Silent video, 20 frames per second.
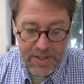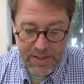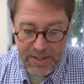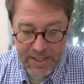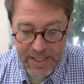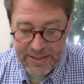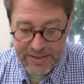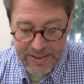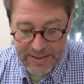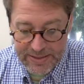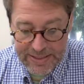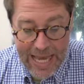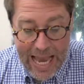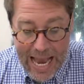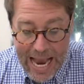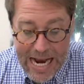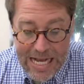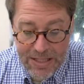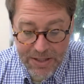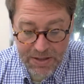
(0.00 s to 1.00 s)
that's
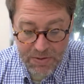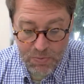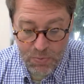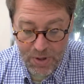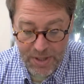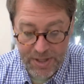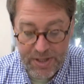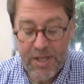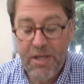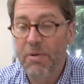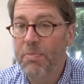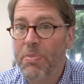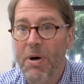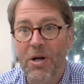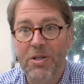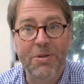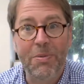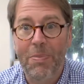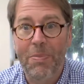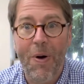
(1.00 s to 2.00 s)
exactly what the
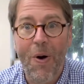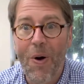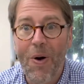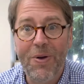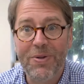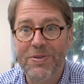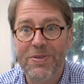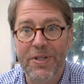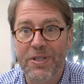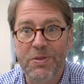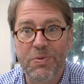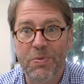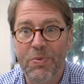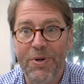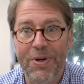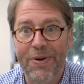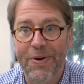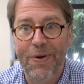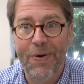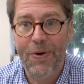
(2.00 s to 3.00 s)
Apostle Paul says
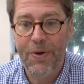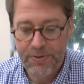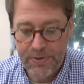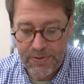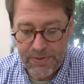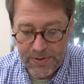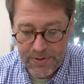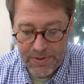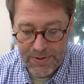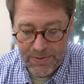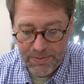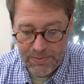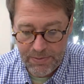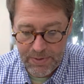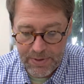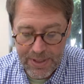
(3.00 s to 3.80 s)
we are called to do.